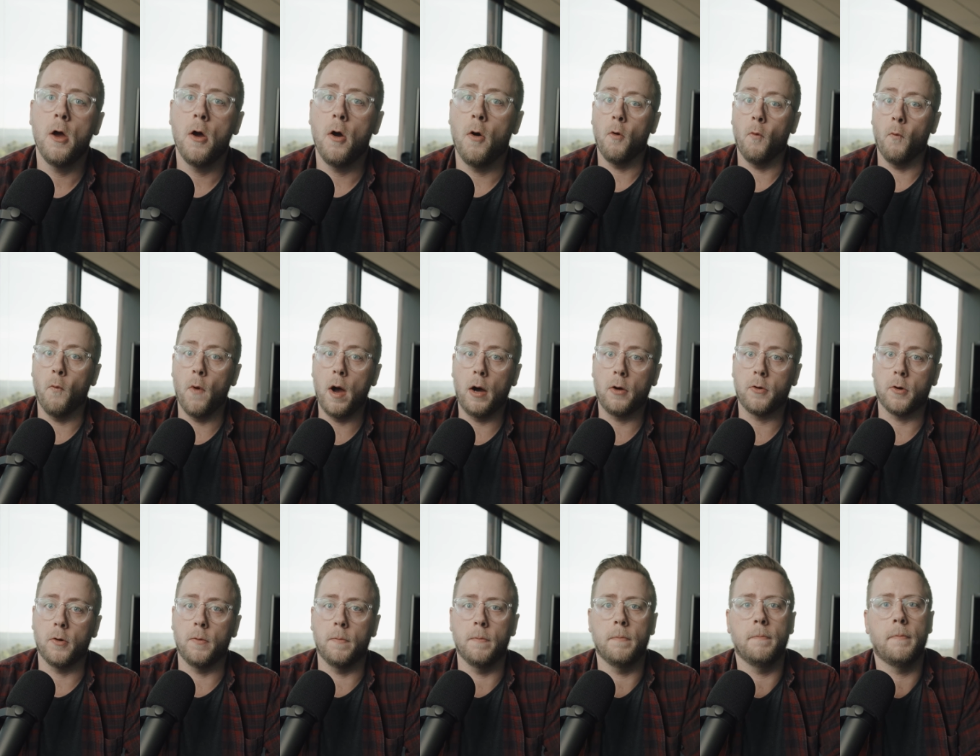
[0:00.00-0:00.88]

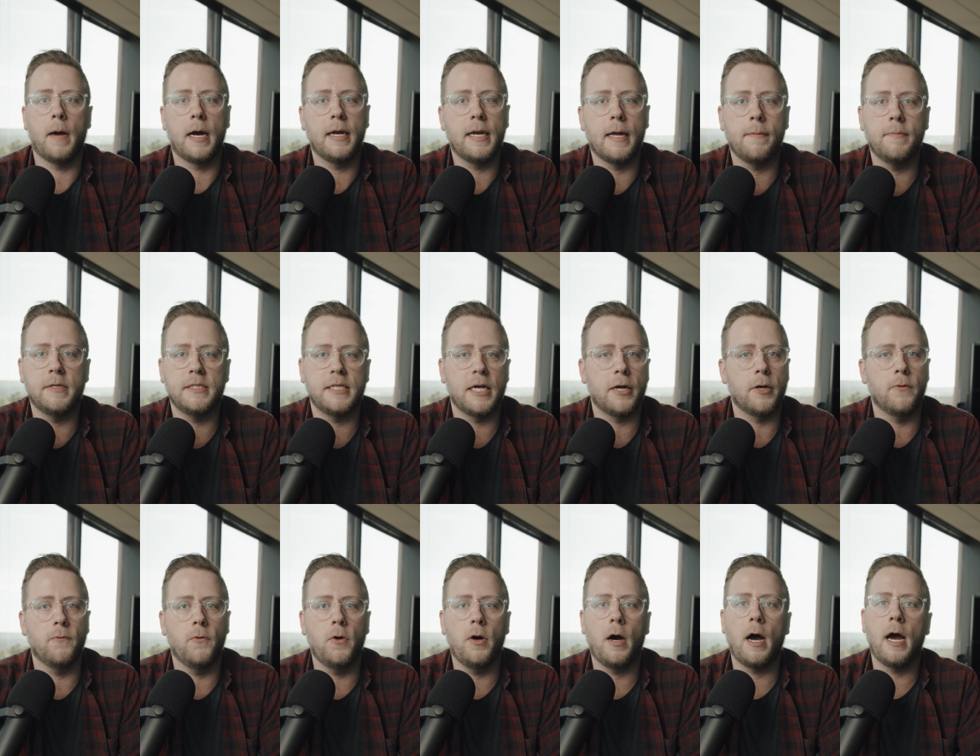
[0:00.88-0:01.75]
Welcome. My name is
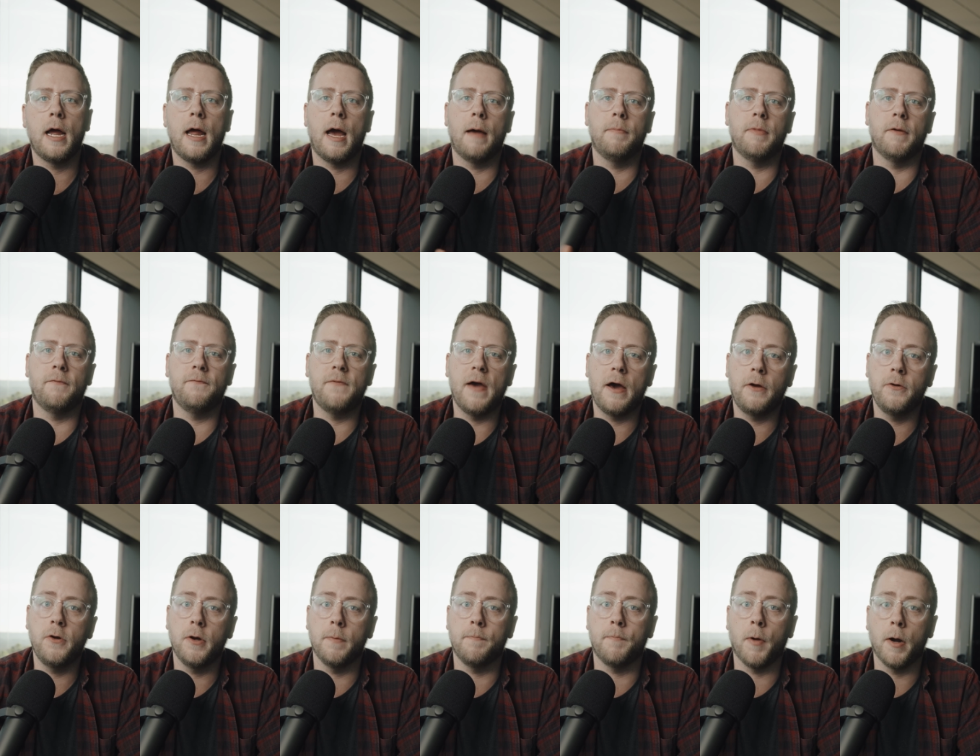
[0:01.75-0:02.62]
Aaron Wilhite. I'm the
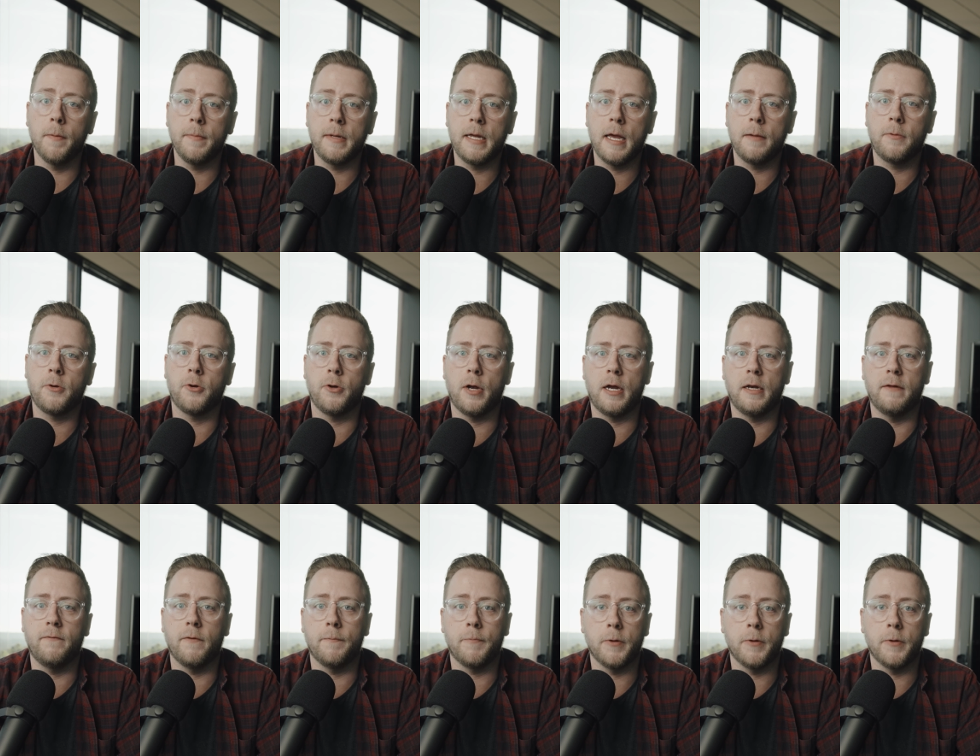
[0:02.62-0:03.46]
founder of Birmingham Creative, a